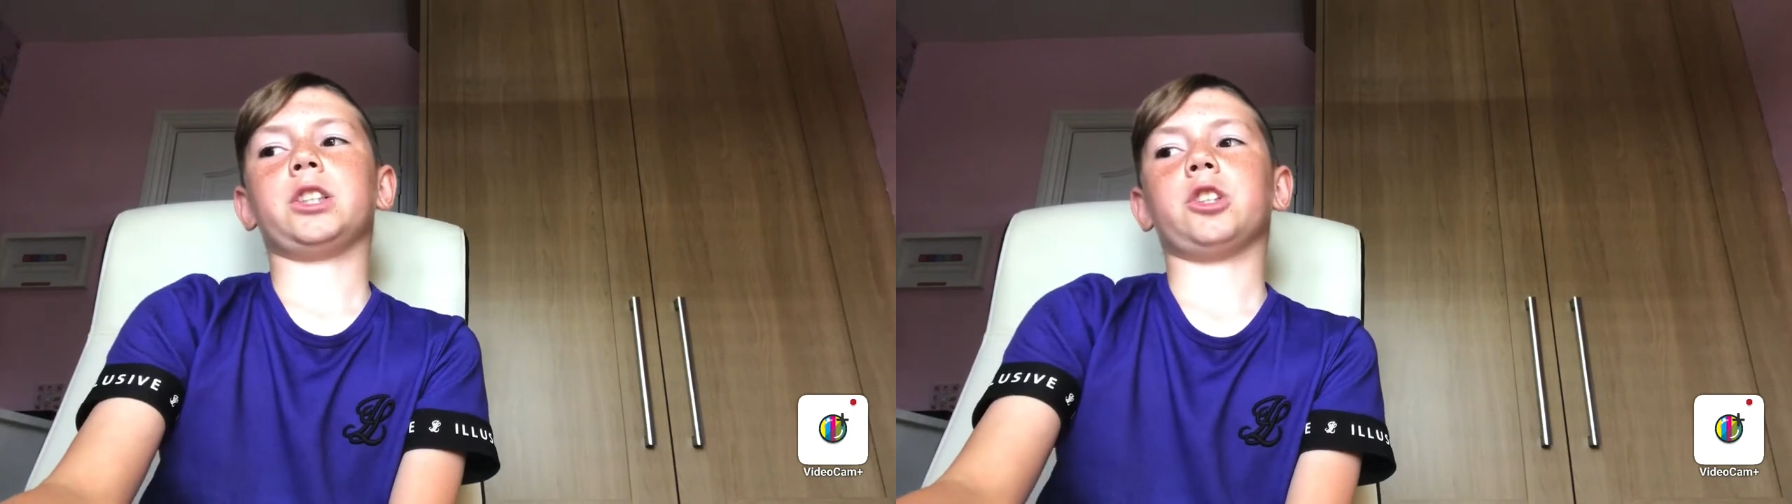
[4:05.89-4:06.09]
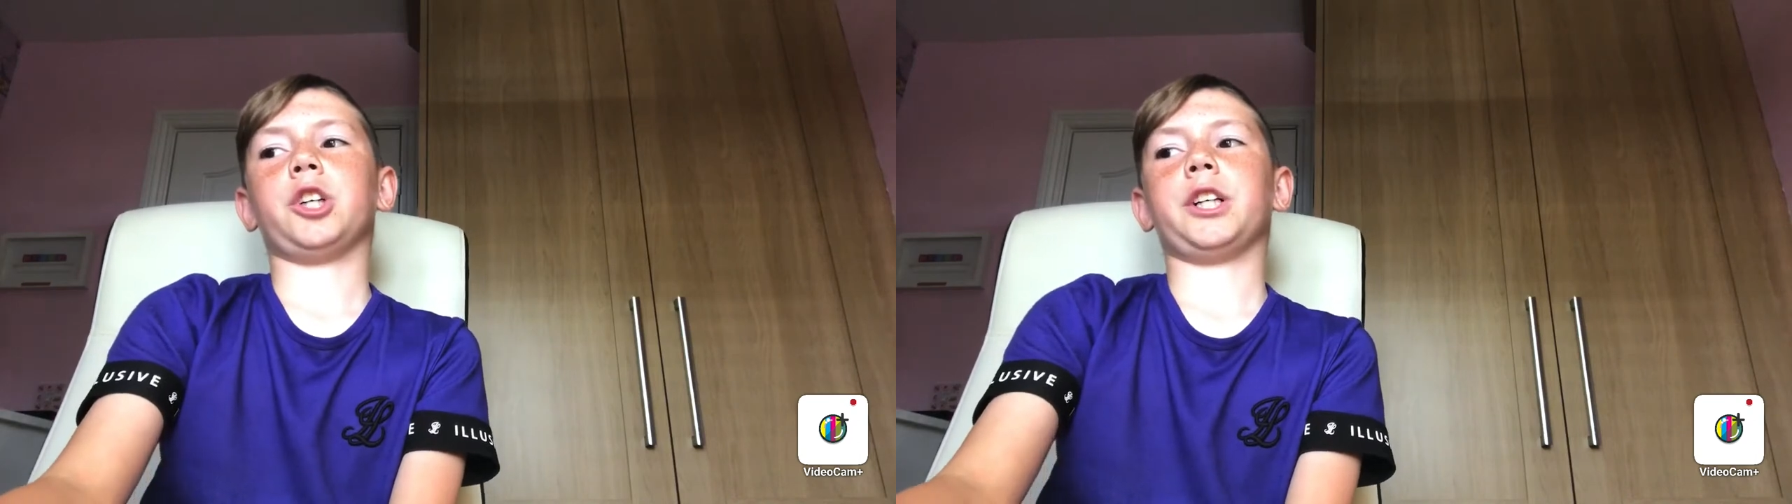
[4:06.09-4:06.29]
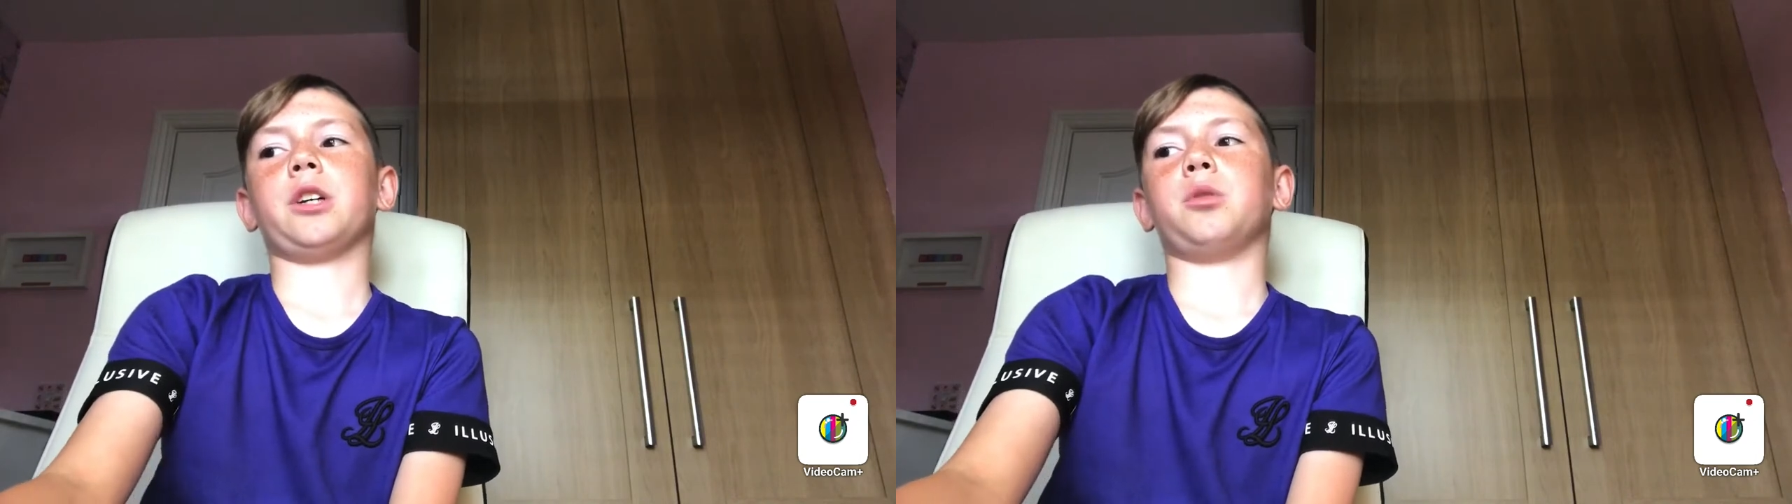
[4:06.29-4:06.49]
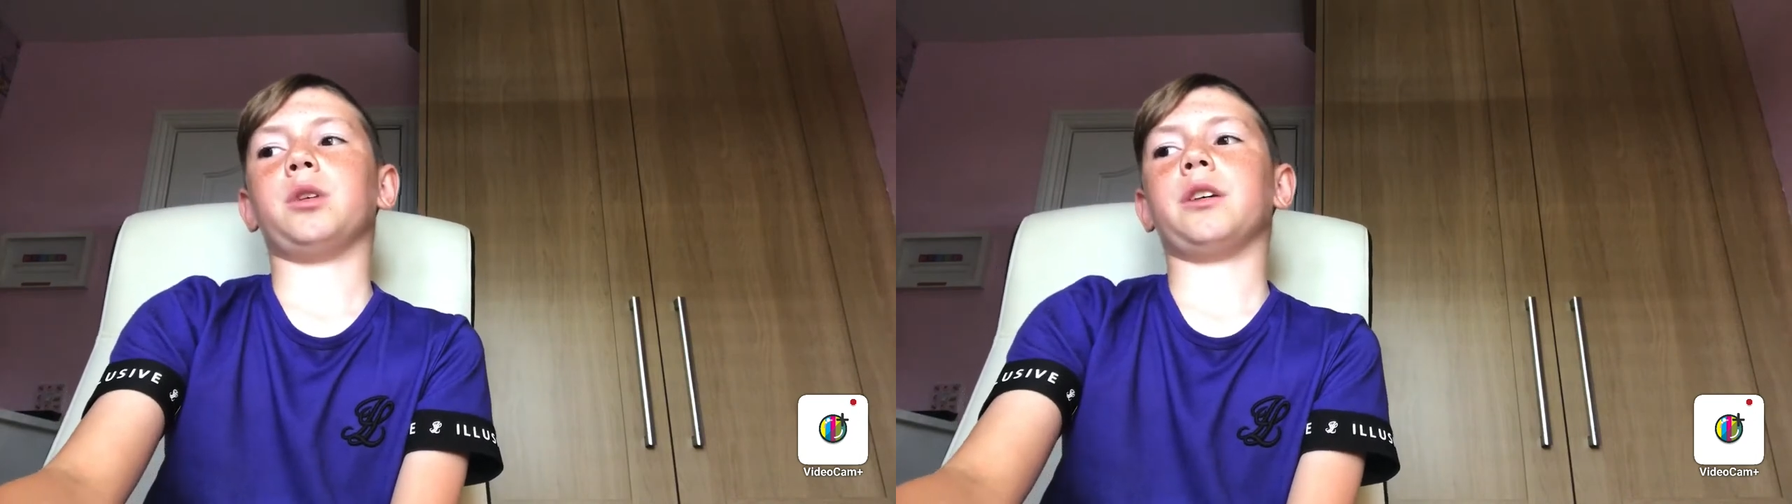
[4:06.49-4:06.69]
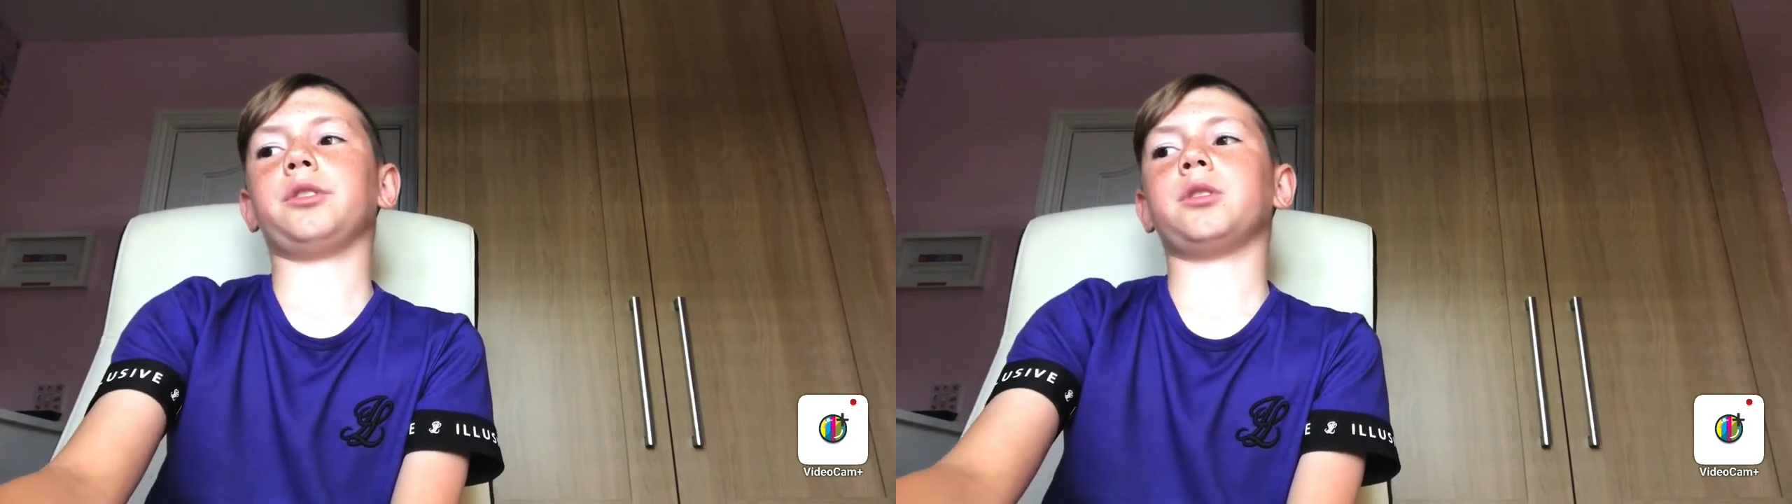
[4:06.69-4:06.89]
Sligo
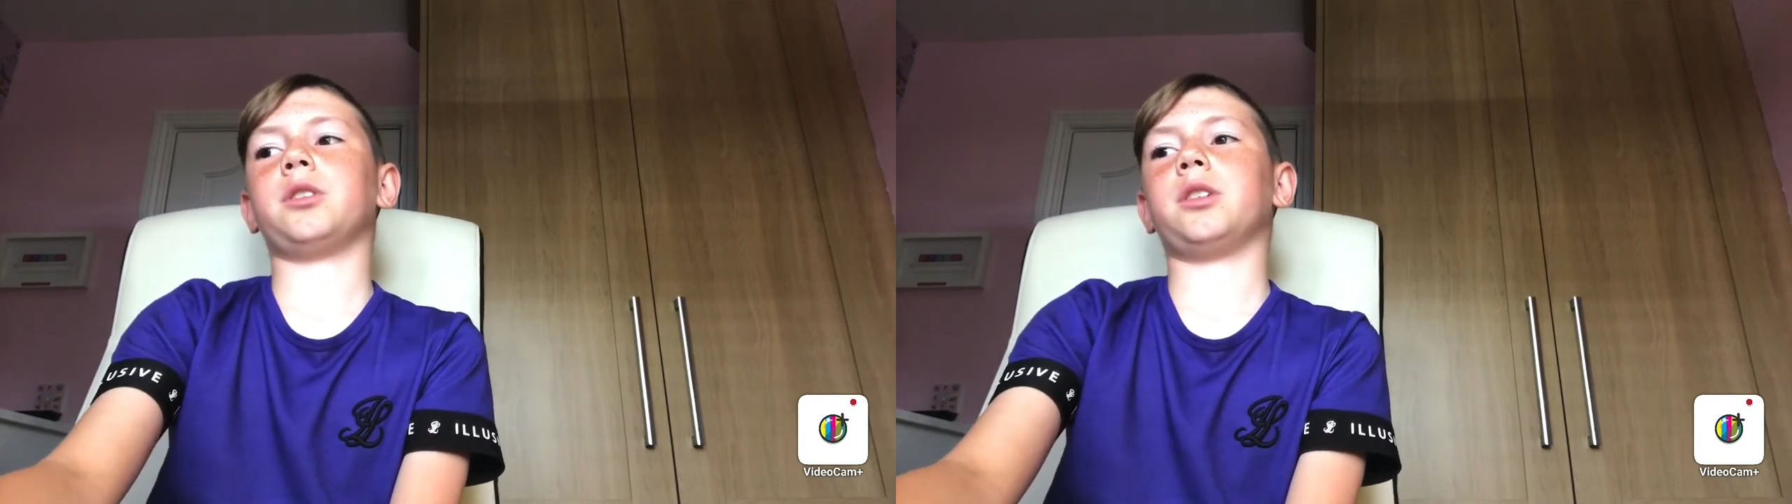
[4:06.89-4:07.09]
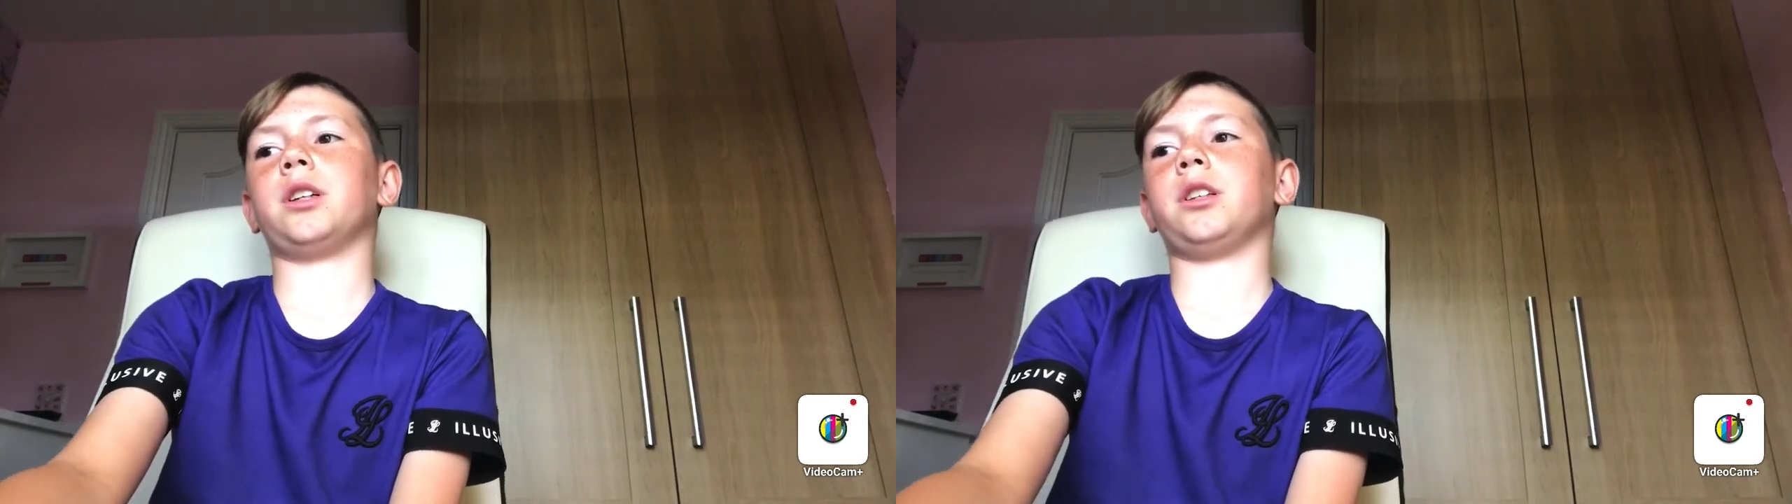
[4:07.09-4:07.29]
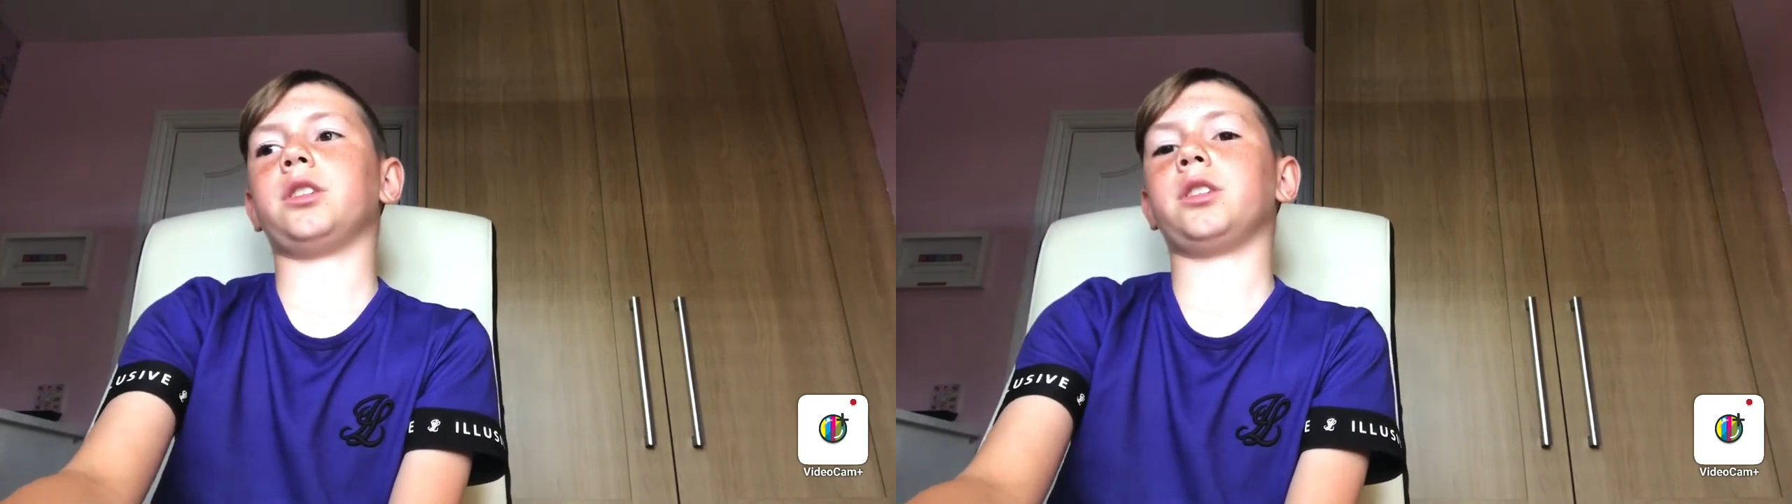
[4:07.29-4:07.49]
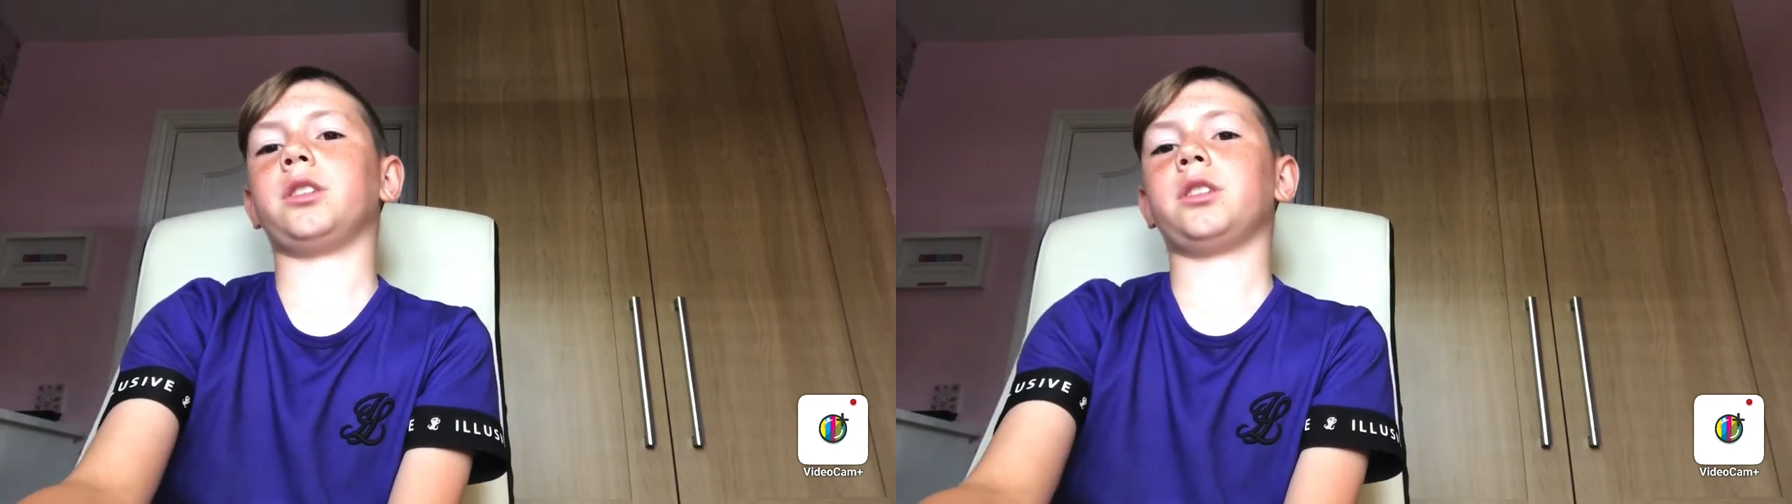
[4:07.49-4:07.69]
have scored